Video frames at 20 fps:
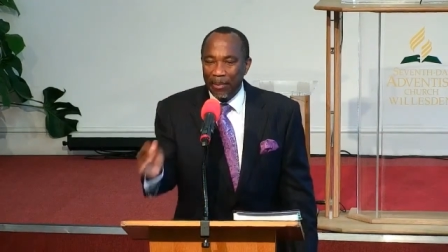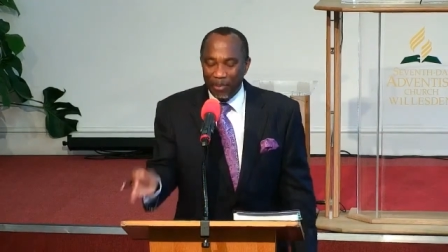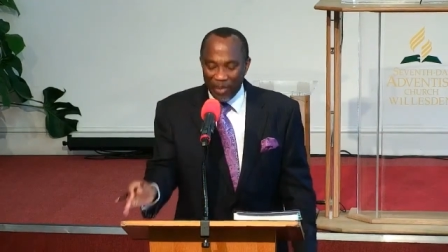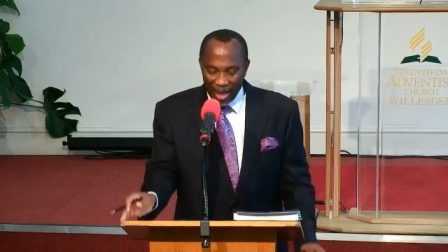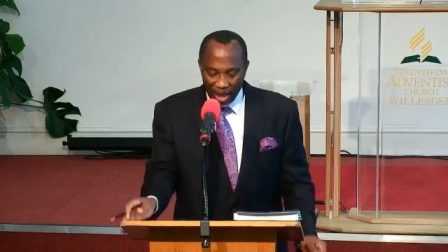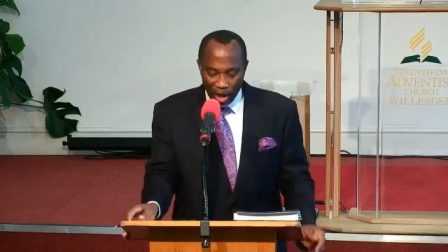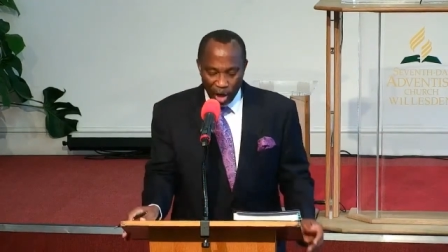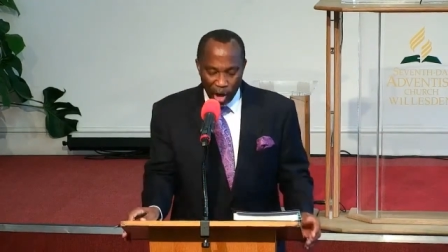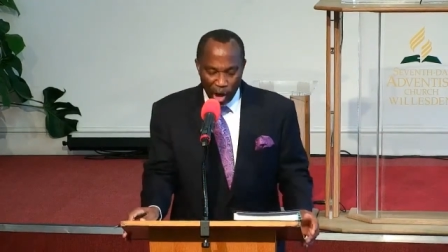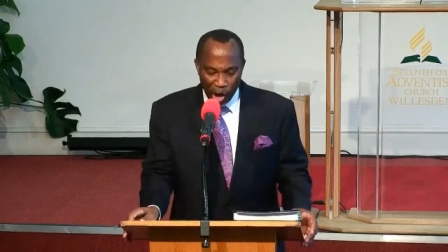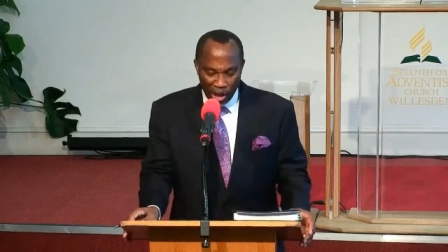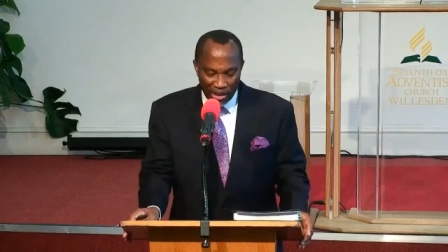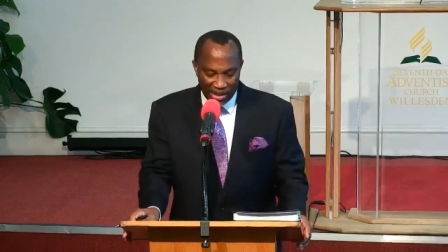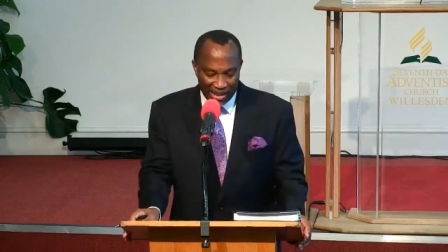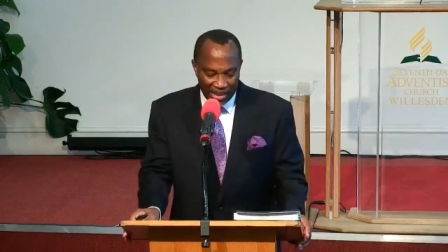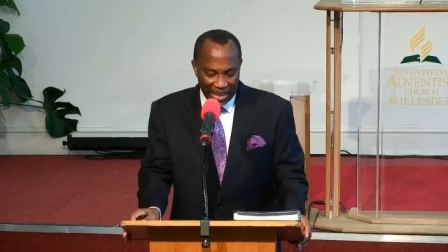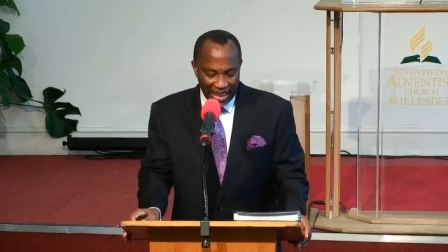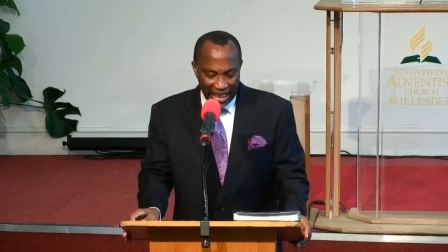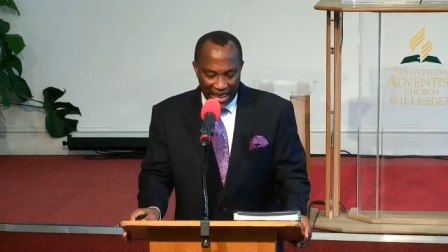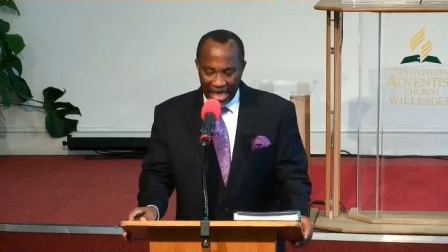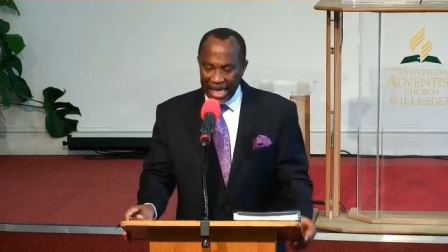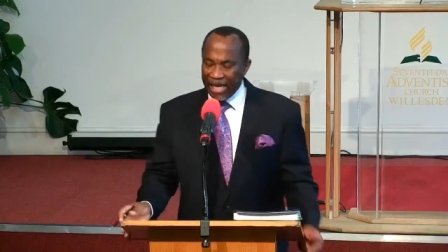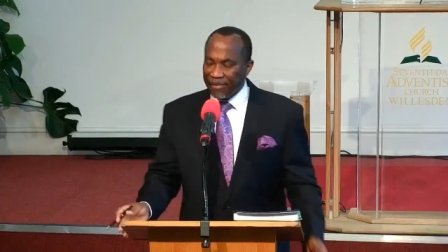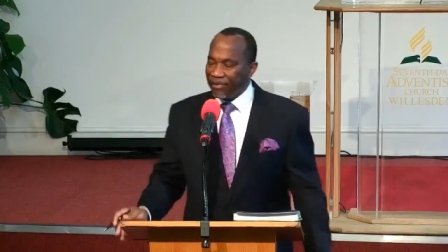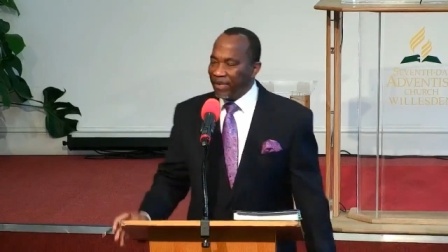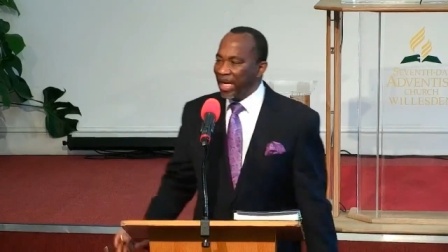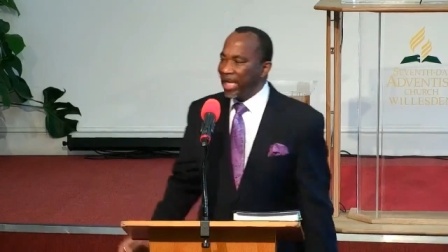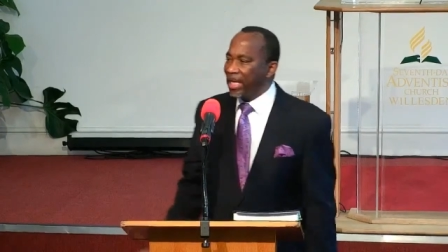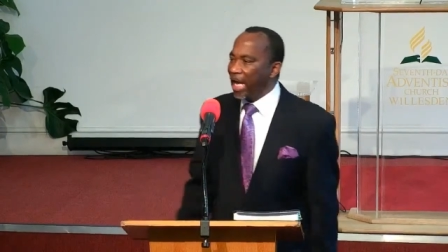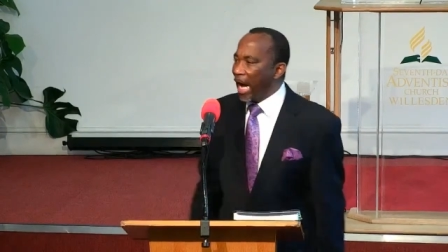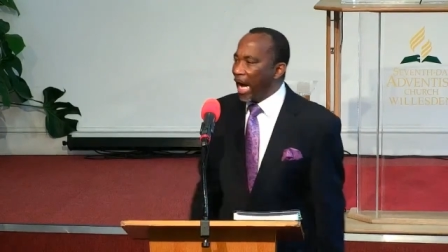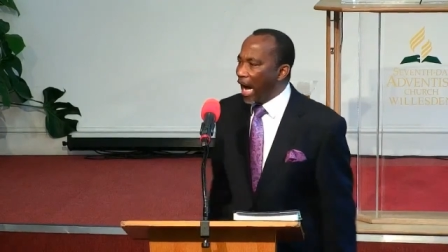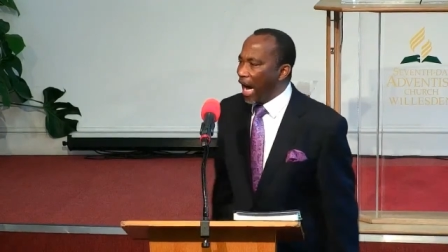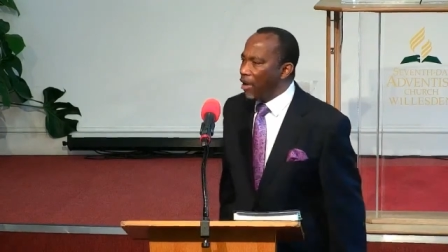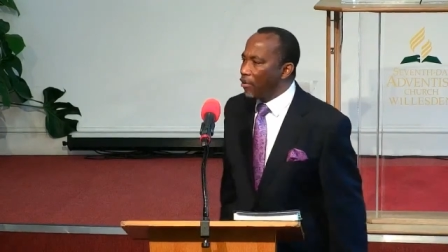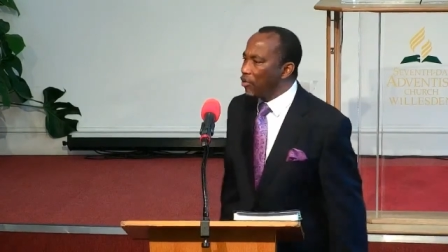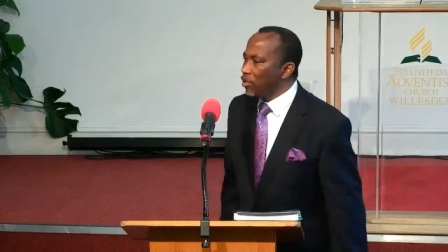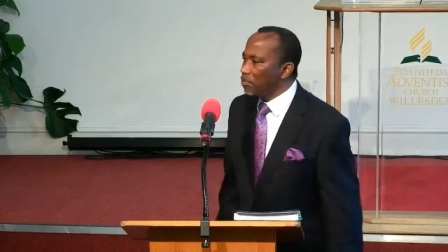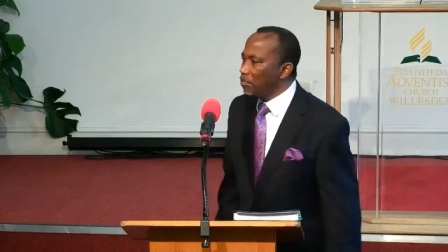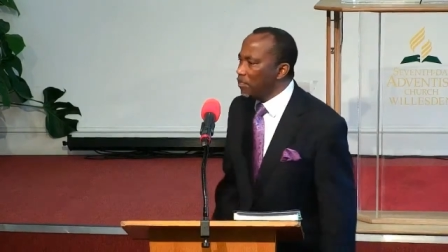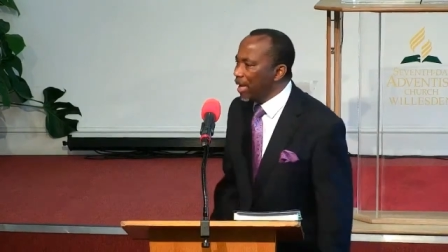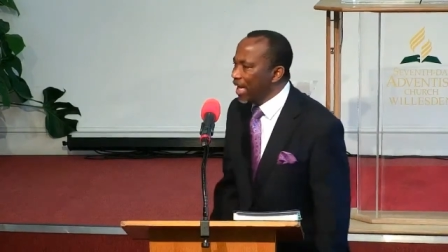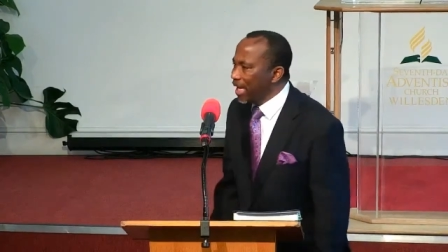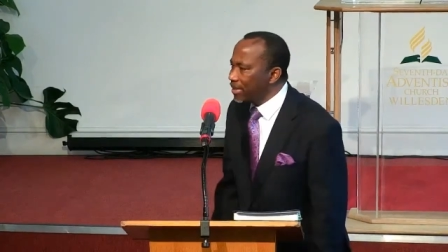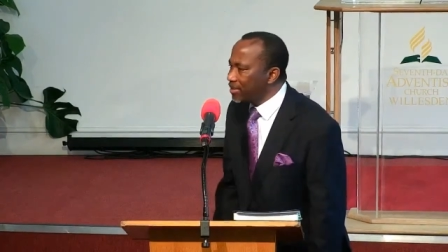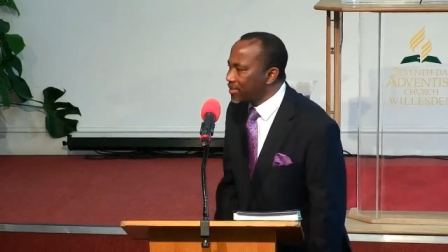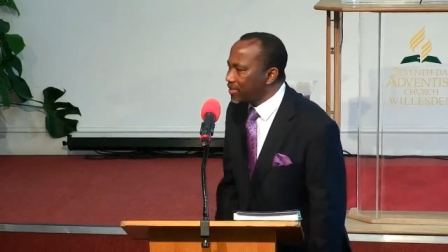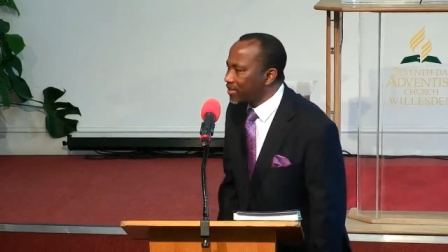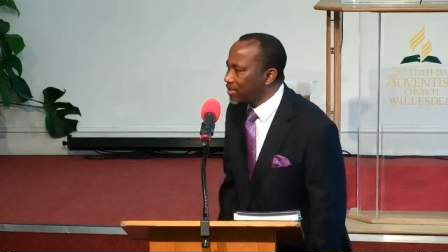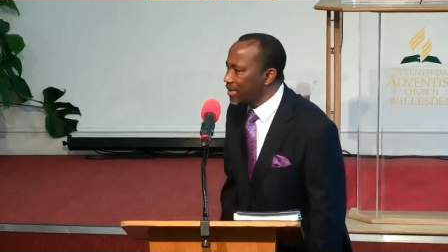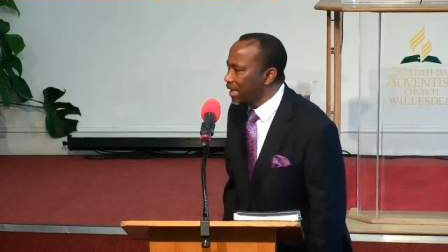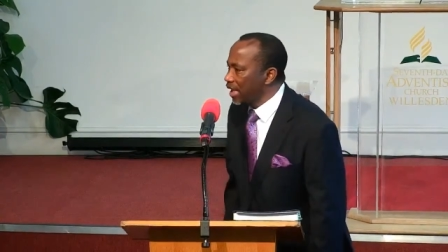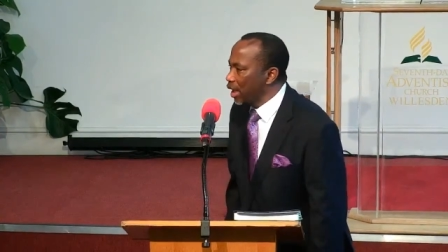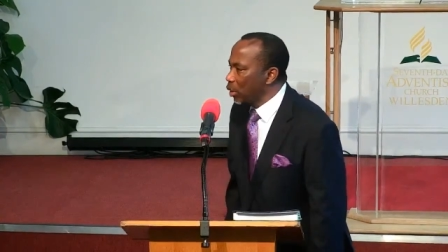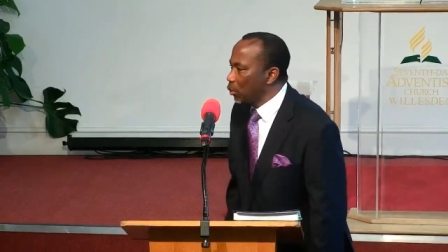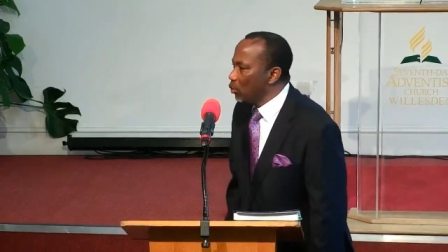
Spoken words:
because even in our midst,